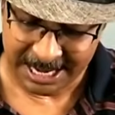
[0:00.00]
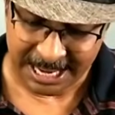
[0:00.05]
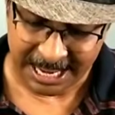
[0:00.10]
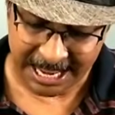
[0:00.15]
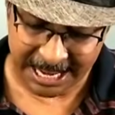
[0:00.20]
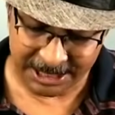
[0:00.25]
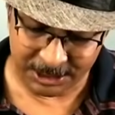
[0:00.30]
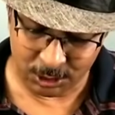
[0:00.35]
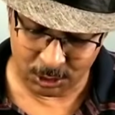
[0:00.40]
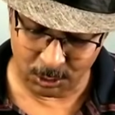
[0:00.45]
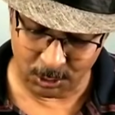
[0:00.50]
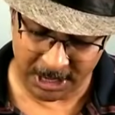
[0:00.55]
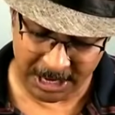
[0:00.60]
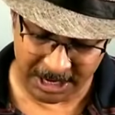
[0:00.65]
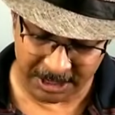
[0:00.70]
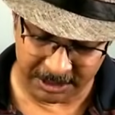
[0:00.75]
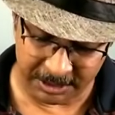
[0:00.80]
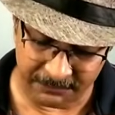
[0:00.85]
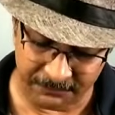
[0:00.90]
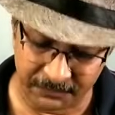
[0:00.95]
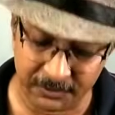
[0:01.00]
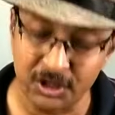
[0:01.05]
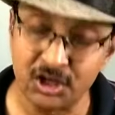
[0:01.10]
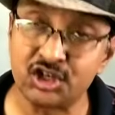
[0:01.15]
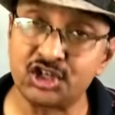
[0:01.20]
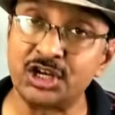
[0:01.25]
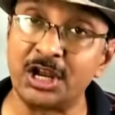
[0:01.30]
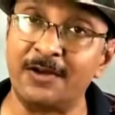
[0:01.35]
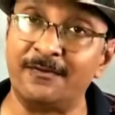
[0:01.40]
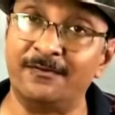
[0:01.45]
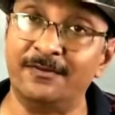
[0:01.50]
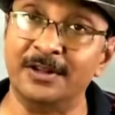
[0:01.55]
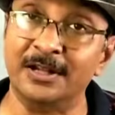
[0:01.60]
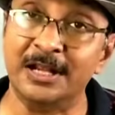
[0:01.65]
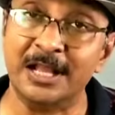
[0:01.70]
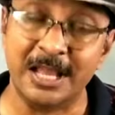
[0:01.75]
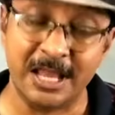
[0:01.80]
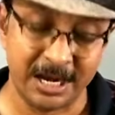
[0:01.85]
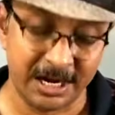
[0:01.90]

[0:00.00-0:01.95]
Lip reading: and do a riffle shuffle.